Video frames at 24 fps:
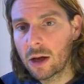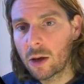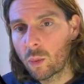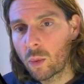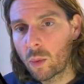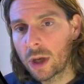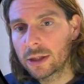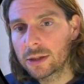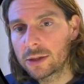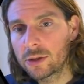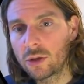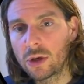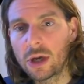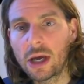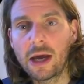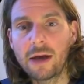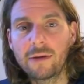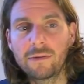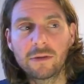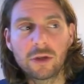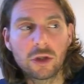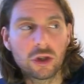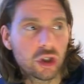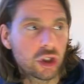once you
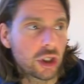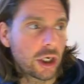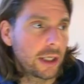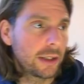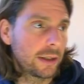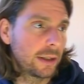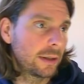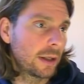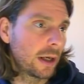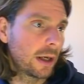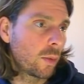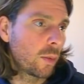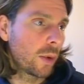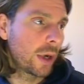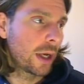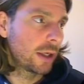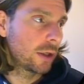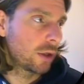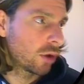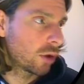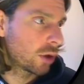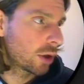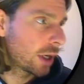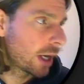have traded away
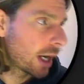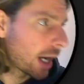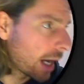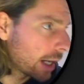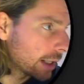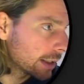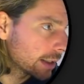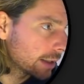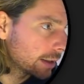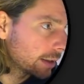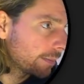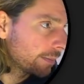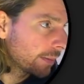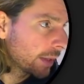your asset.